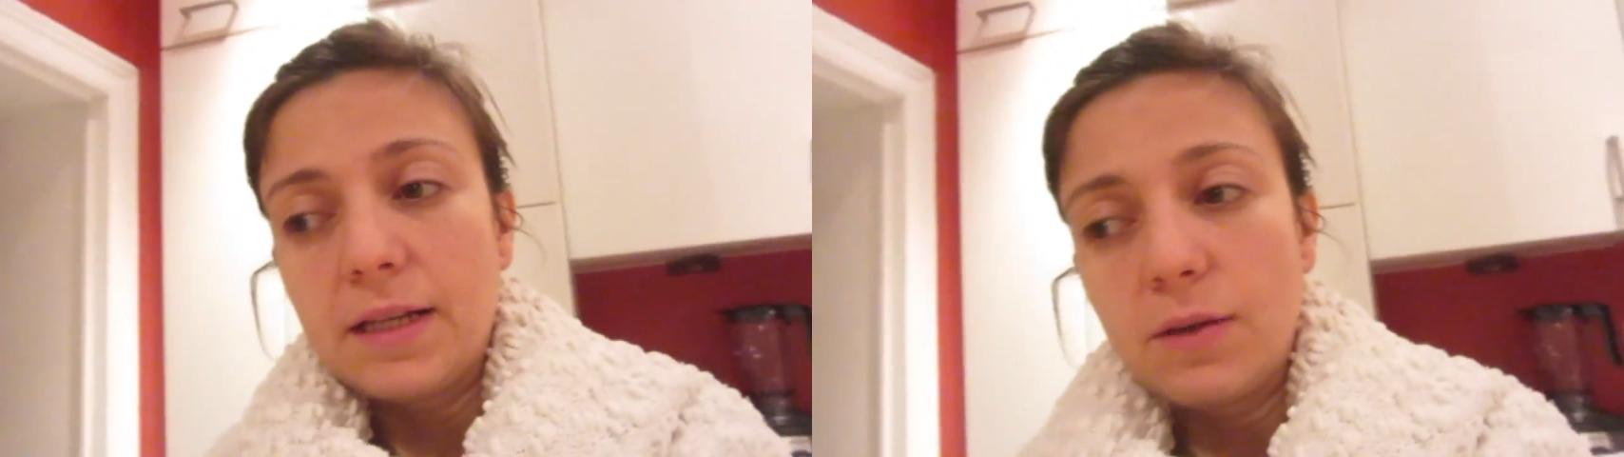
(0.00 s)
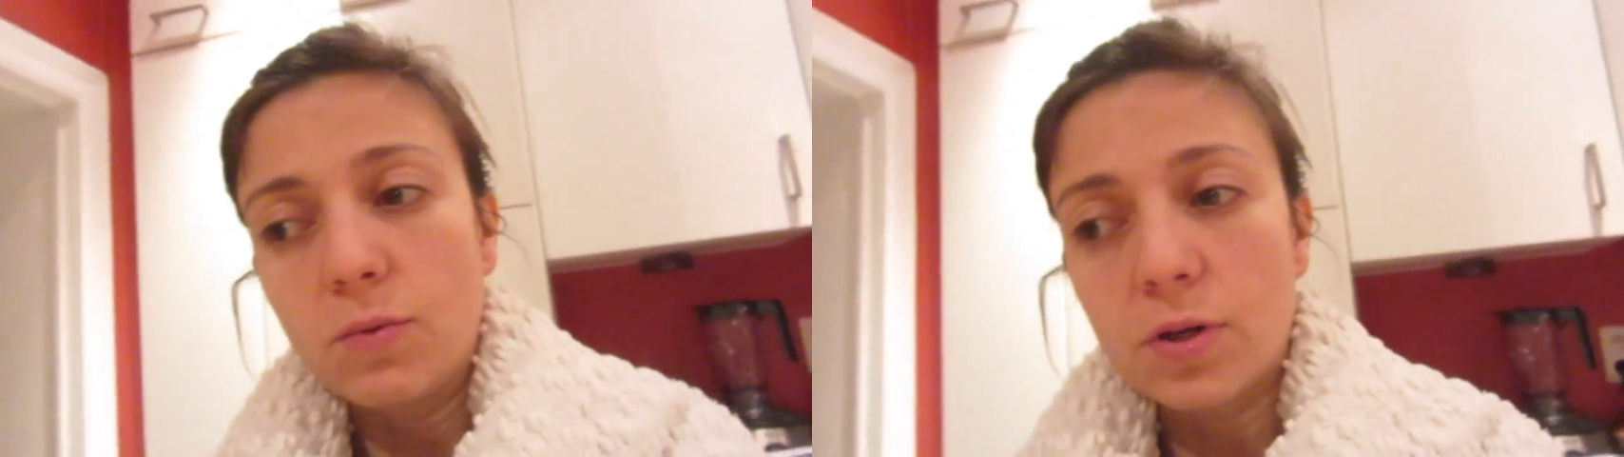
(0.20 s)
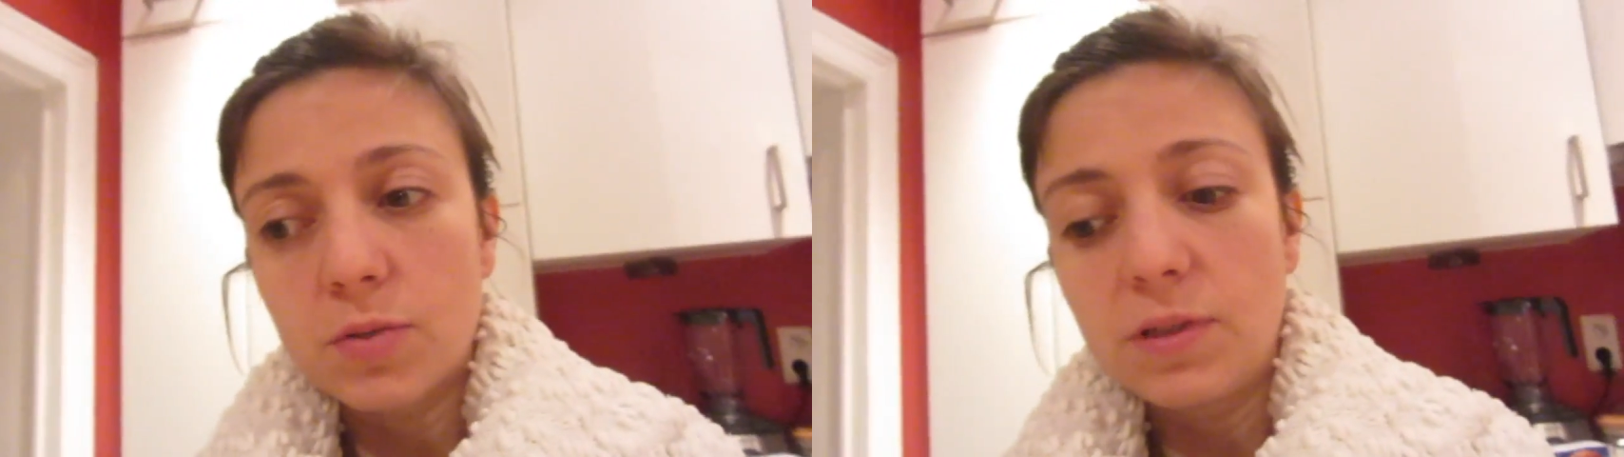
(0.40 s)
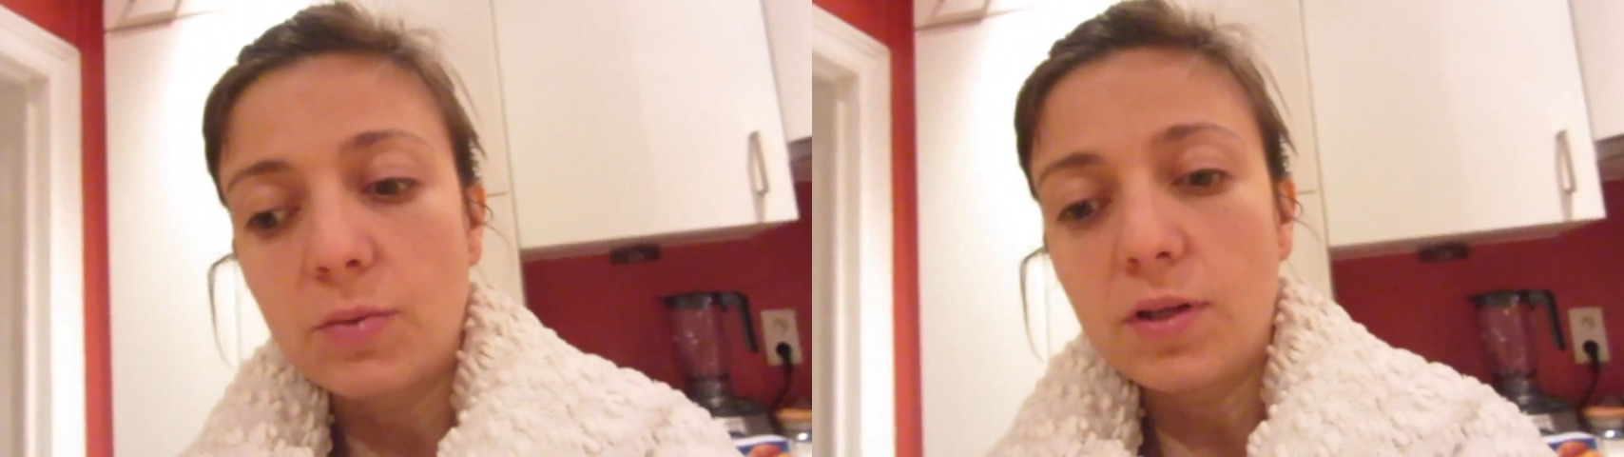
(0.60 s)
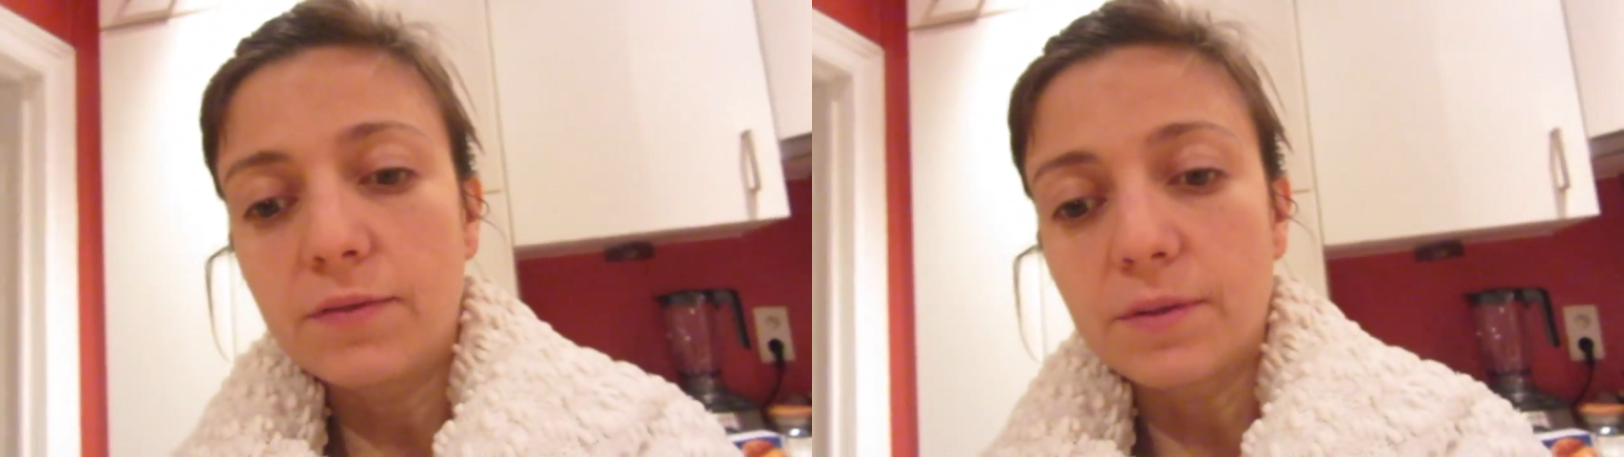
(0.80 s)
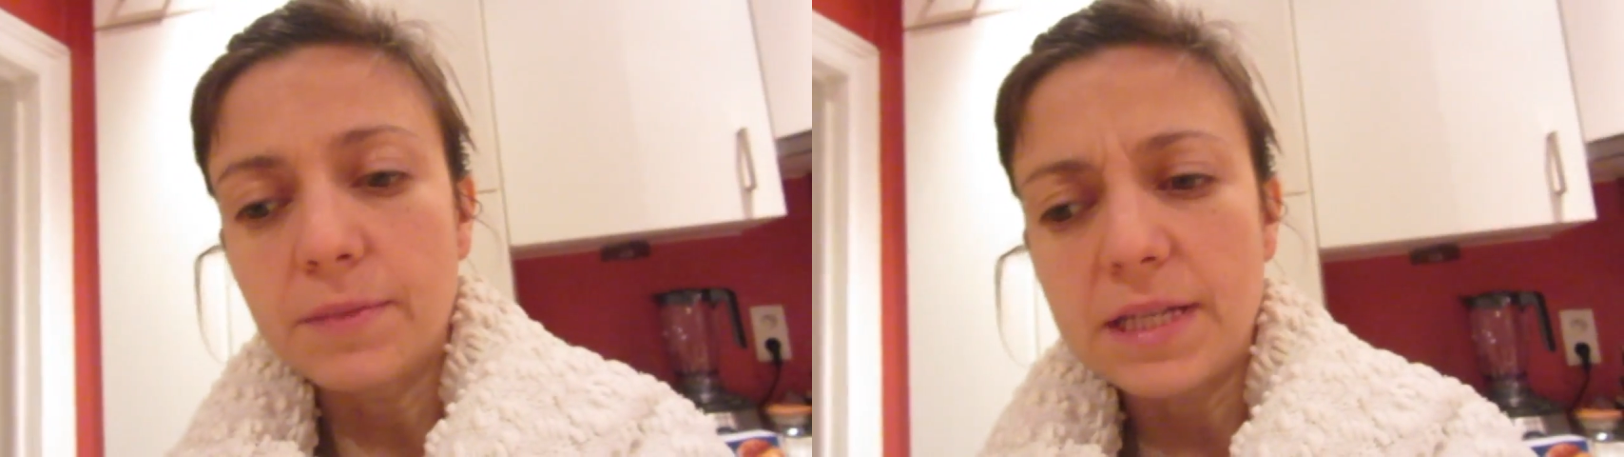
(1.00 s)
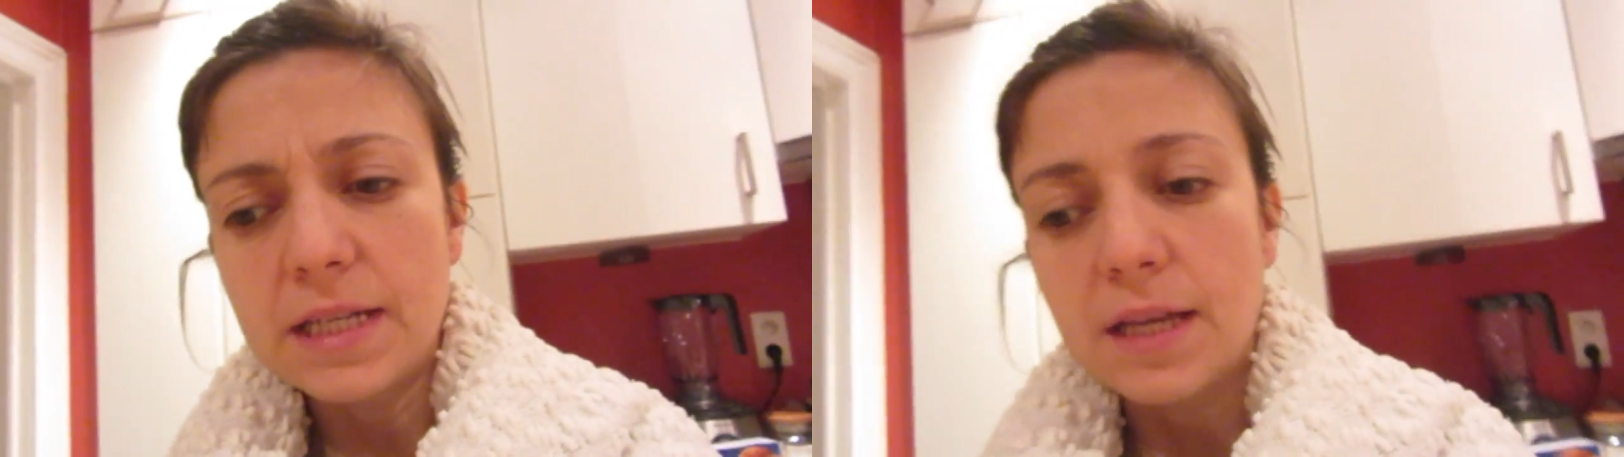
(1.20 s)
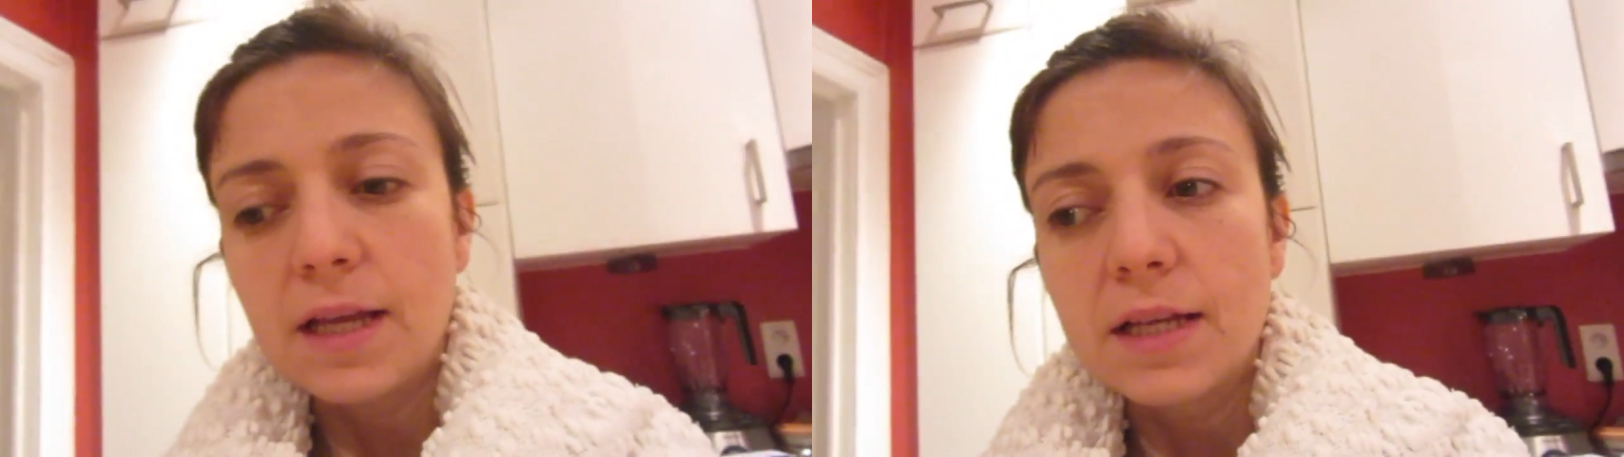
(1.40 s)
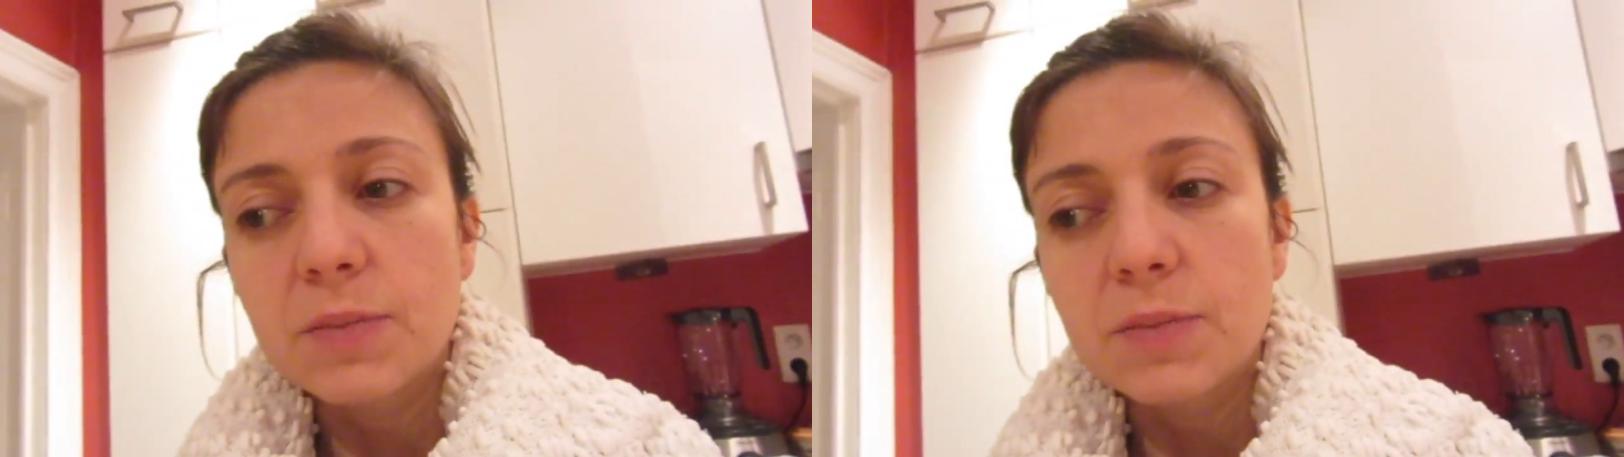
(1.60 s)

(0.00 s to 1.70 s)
and it works really well for me,